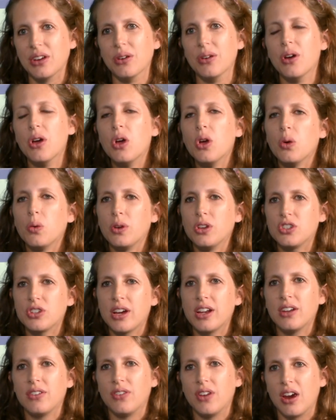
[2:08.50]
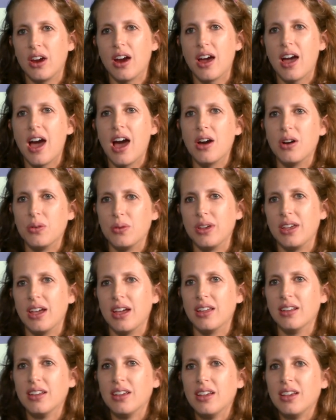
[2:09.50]
So we try to figure out how we
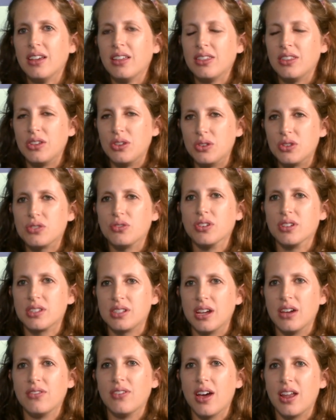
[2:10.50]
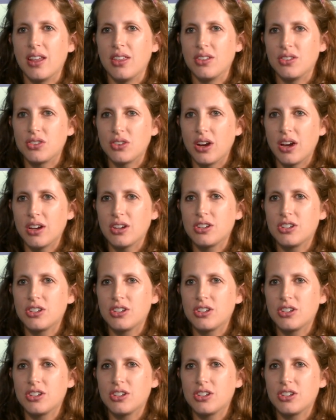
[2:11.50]
get the useful stuff out of the